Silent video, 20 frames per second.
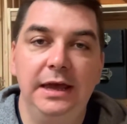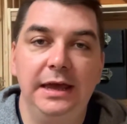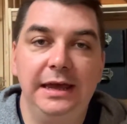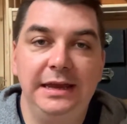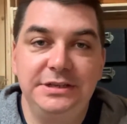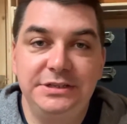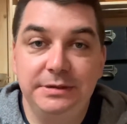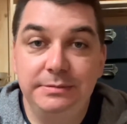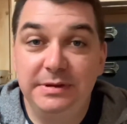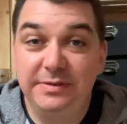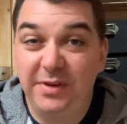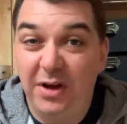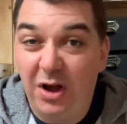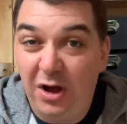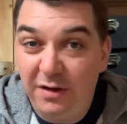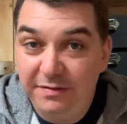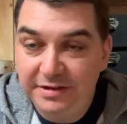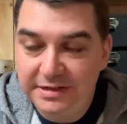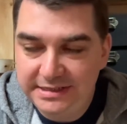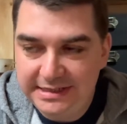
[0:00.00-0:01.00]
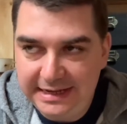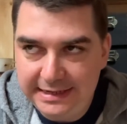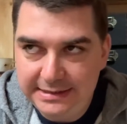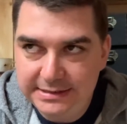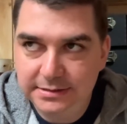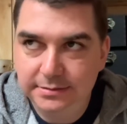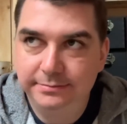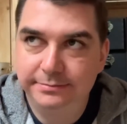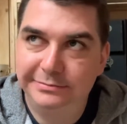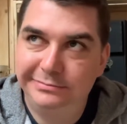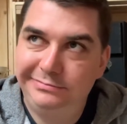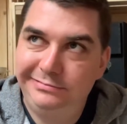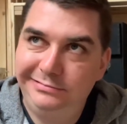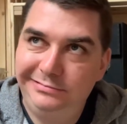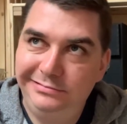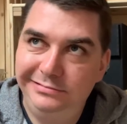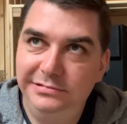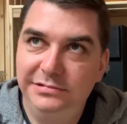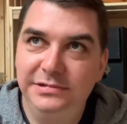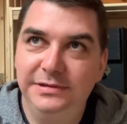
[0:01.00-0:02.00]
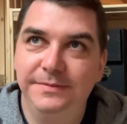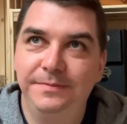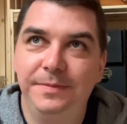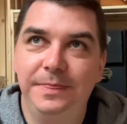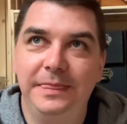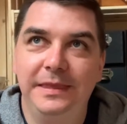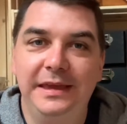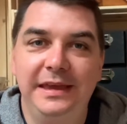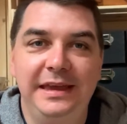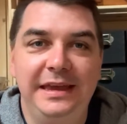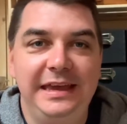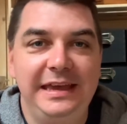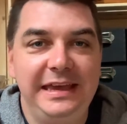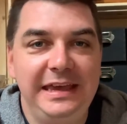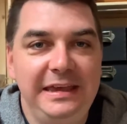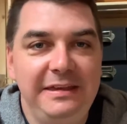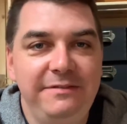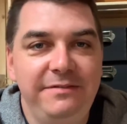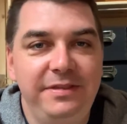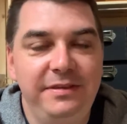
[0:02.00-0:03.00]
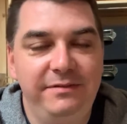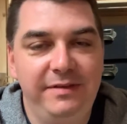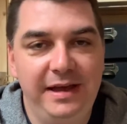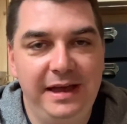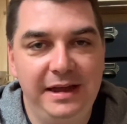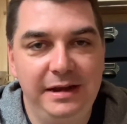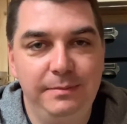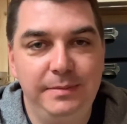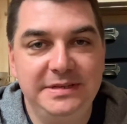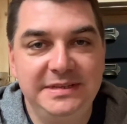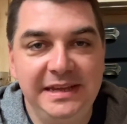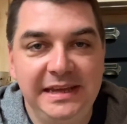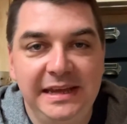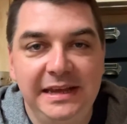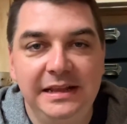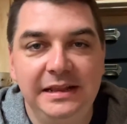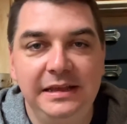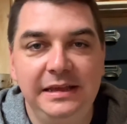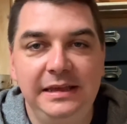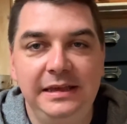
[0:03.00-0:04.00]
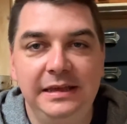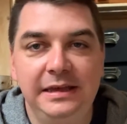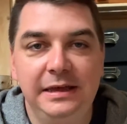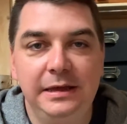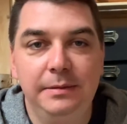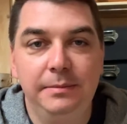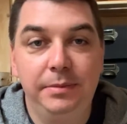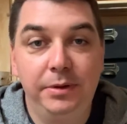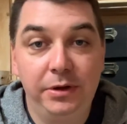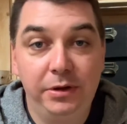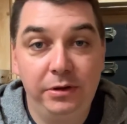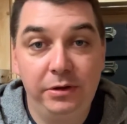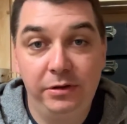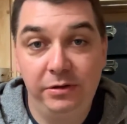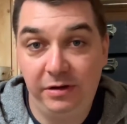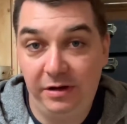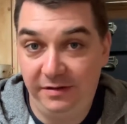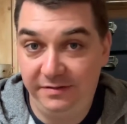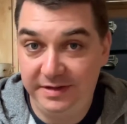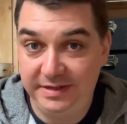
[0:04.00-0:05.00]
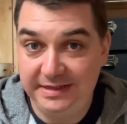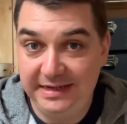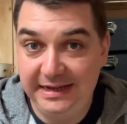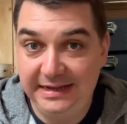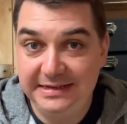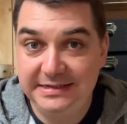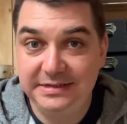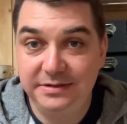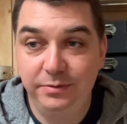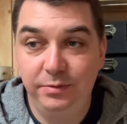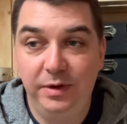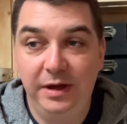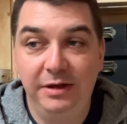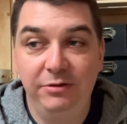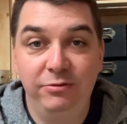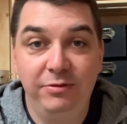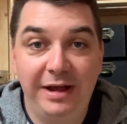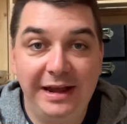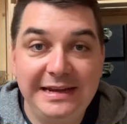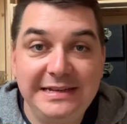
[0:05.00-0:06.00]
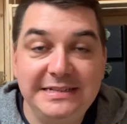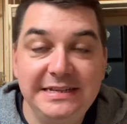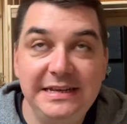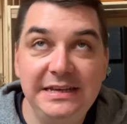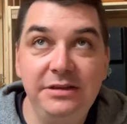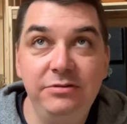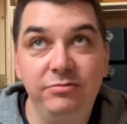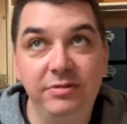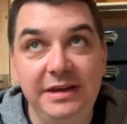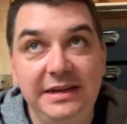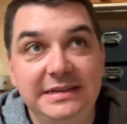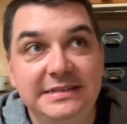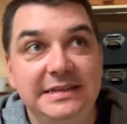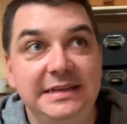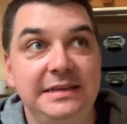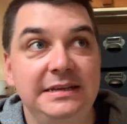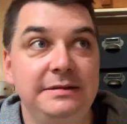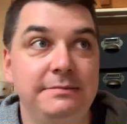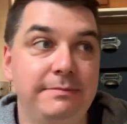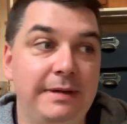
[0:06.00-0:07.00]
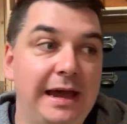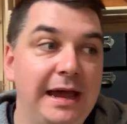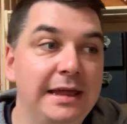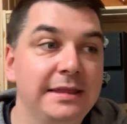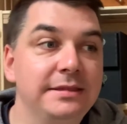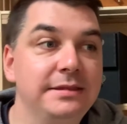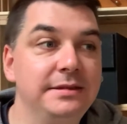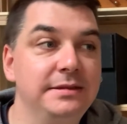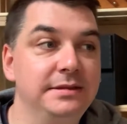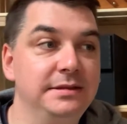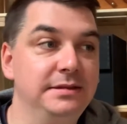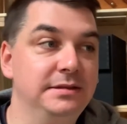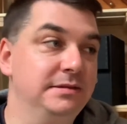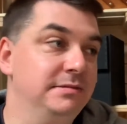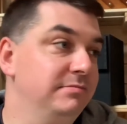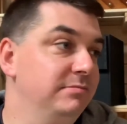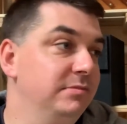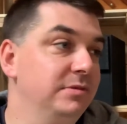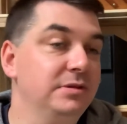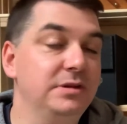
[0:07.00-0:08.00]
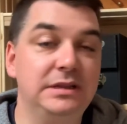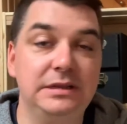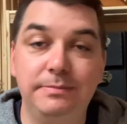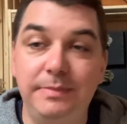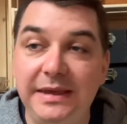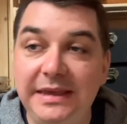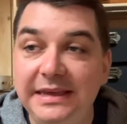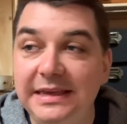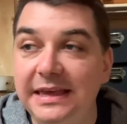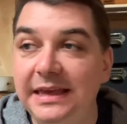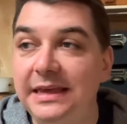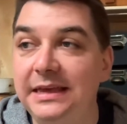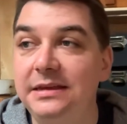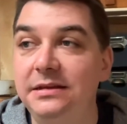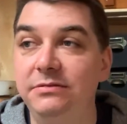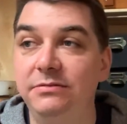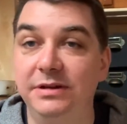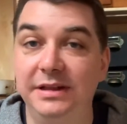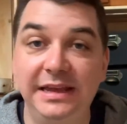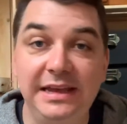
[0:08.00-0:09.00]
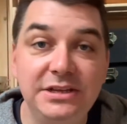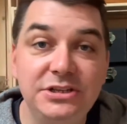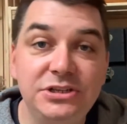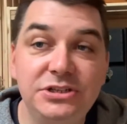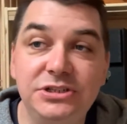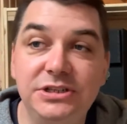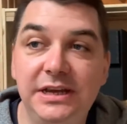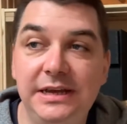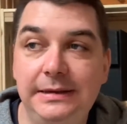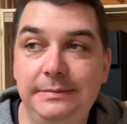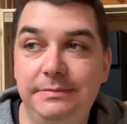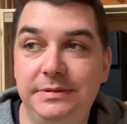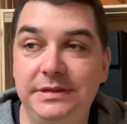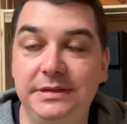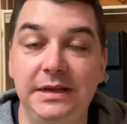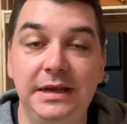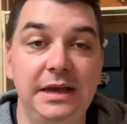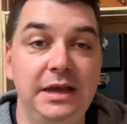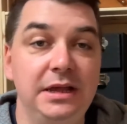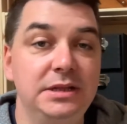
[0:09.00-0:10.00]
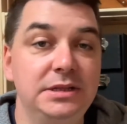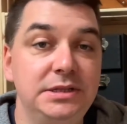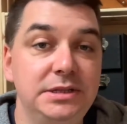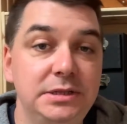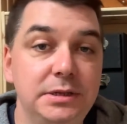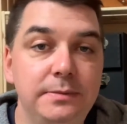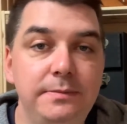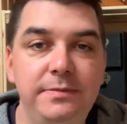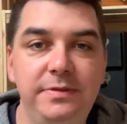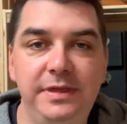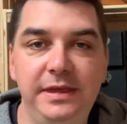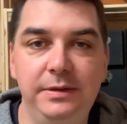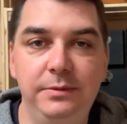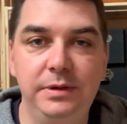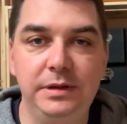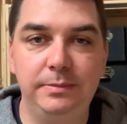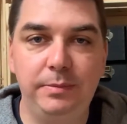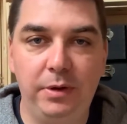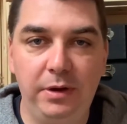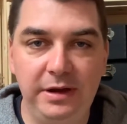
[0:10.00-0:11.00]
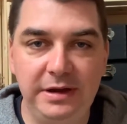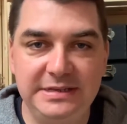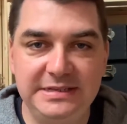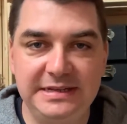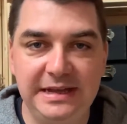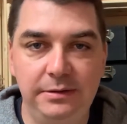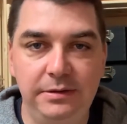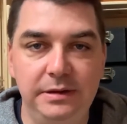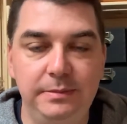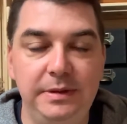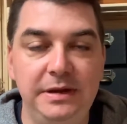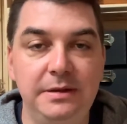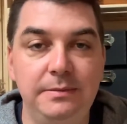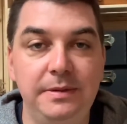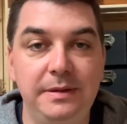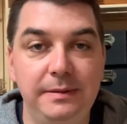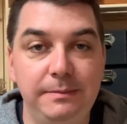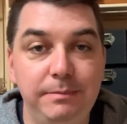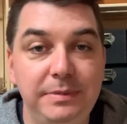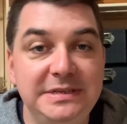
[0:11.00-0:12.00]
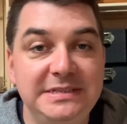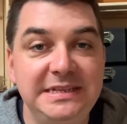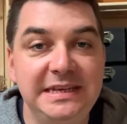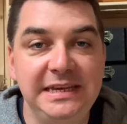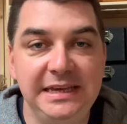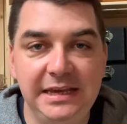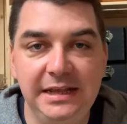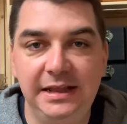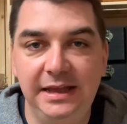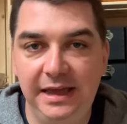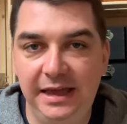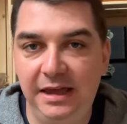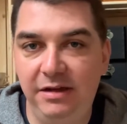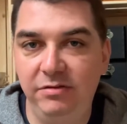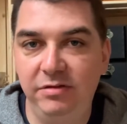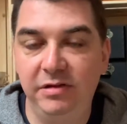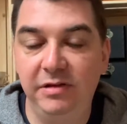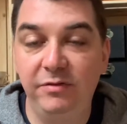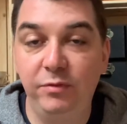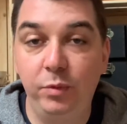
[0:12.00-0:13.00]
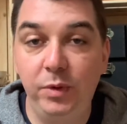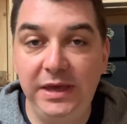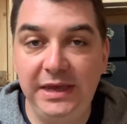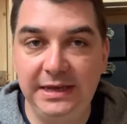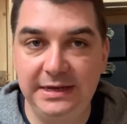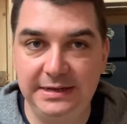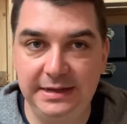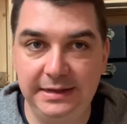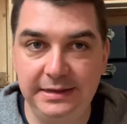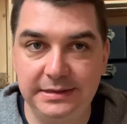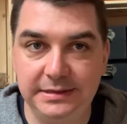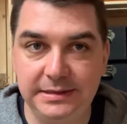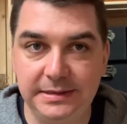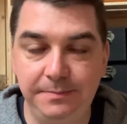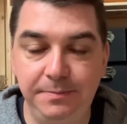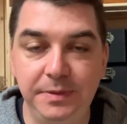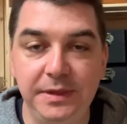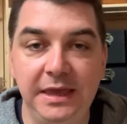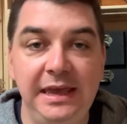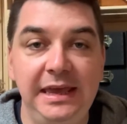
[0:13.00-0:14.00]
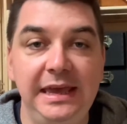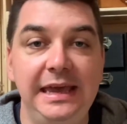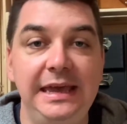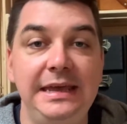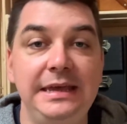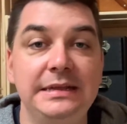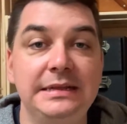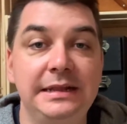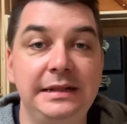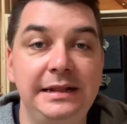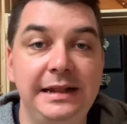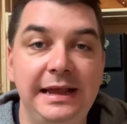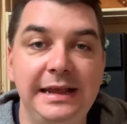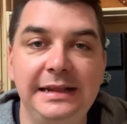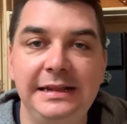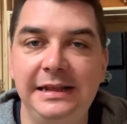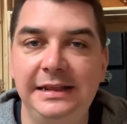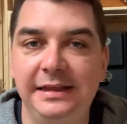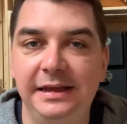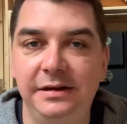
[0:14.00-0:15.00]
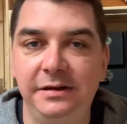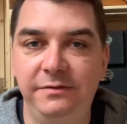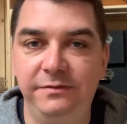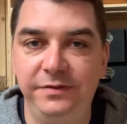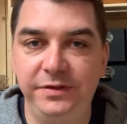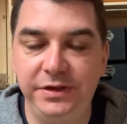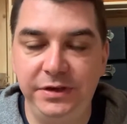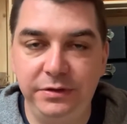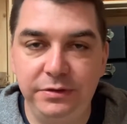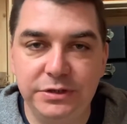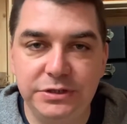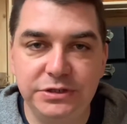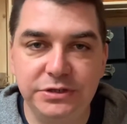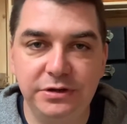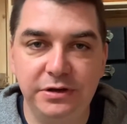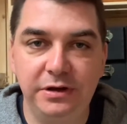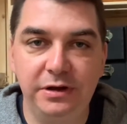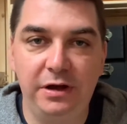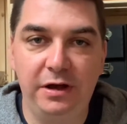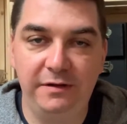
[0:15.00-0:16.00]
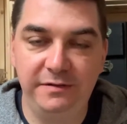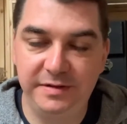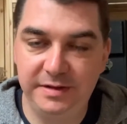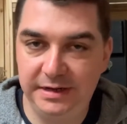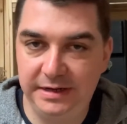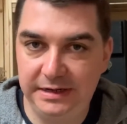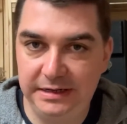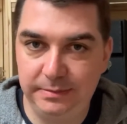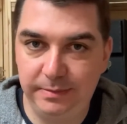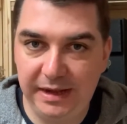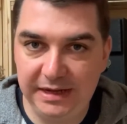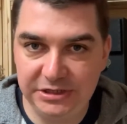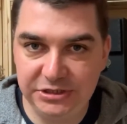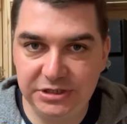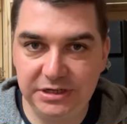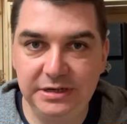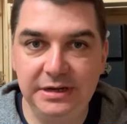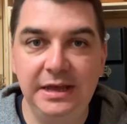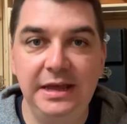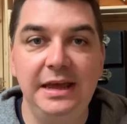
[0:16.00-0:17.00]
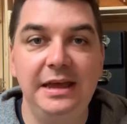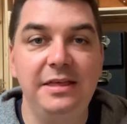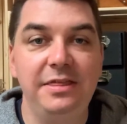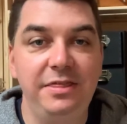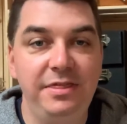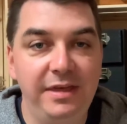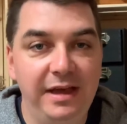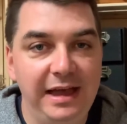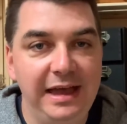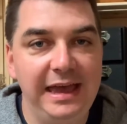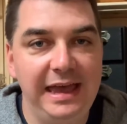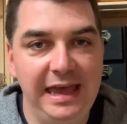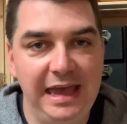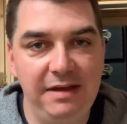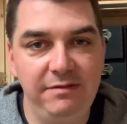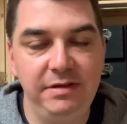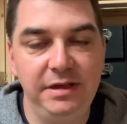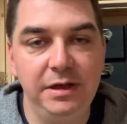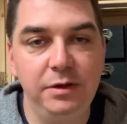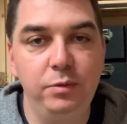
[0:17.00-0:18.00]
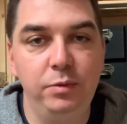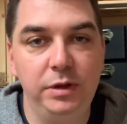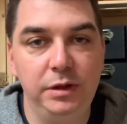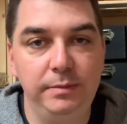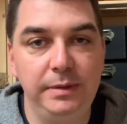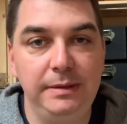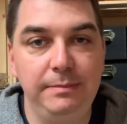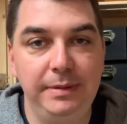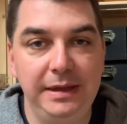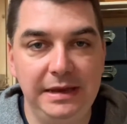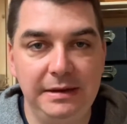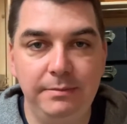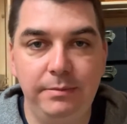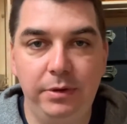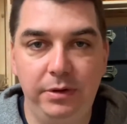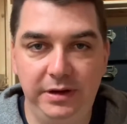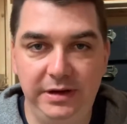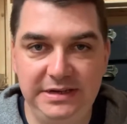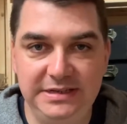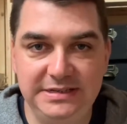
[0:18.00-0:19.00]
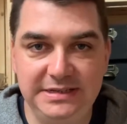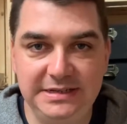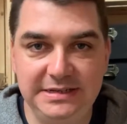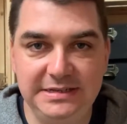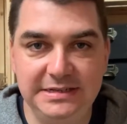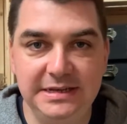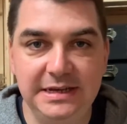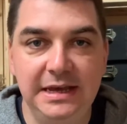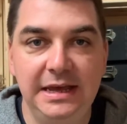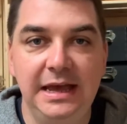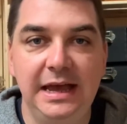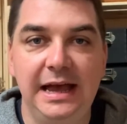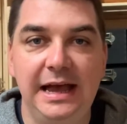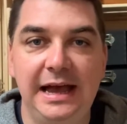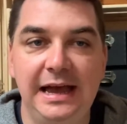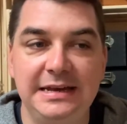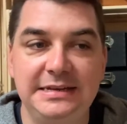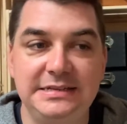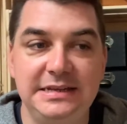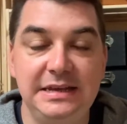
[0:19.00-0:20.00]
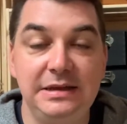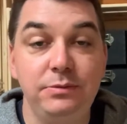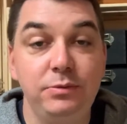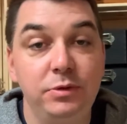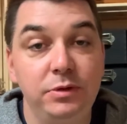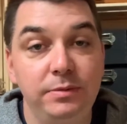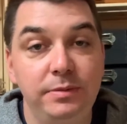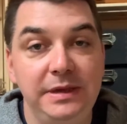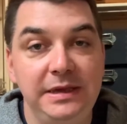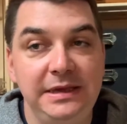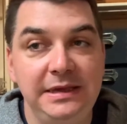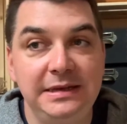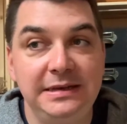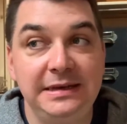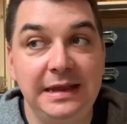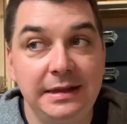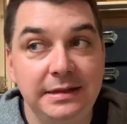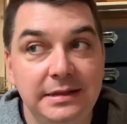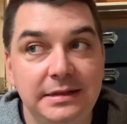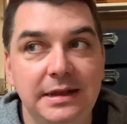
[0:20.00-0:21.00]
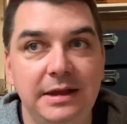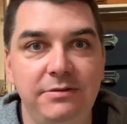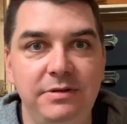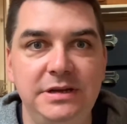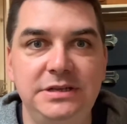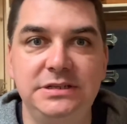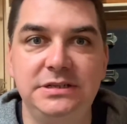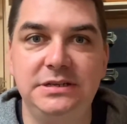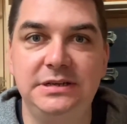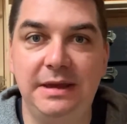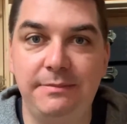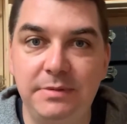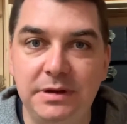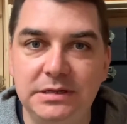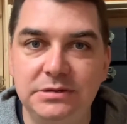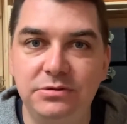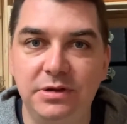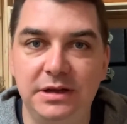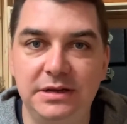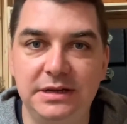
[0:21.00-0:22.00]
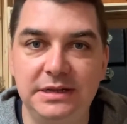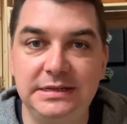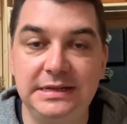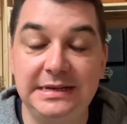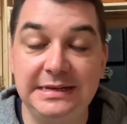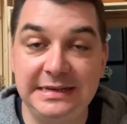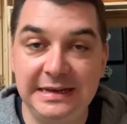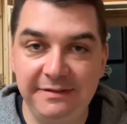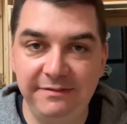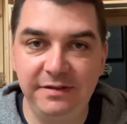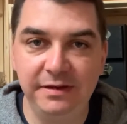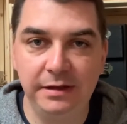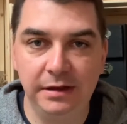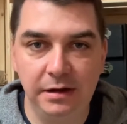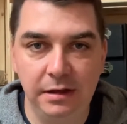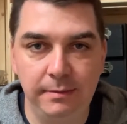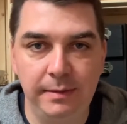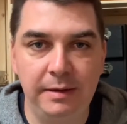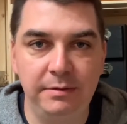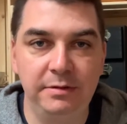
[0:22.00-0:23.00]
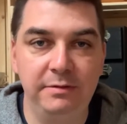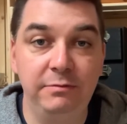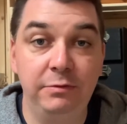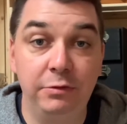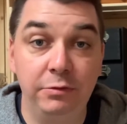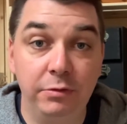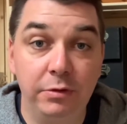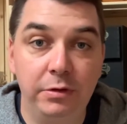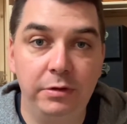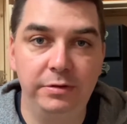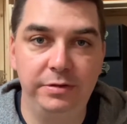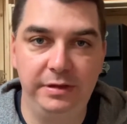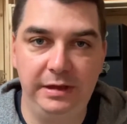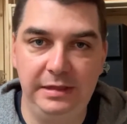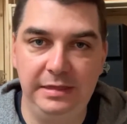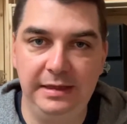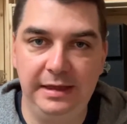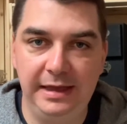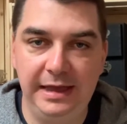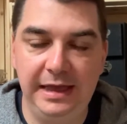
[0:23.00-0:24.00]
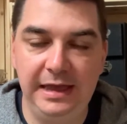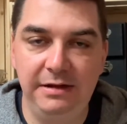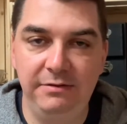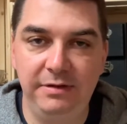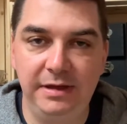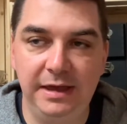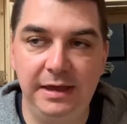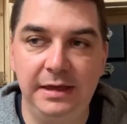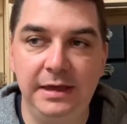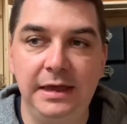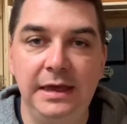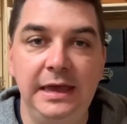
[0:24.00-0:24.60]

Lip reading: In terms of Ofsted, if they've had a particularly poor Ofsted where writing, reading, maths, speaking, relationships, something was pointed out as being a particular area of weakness, it is likely that in a future Ofsted inspection that area will be pinpointed and it will be necessary to demonstrate a significant amount of growth in that area.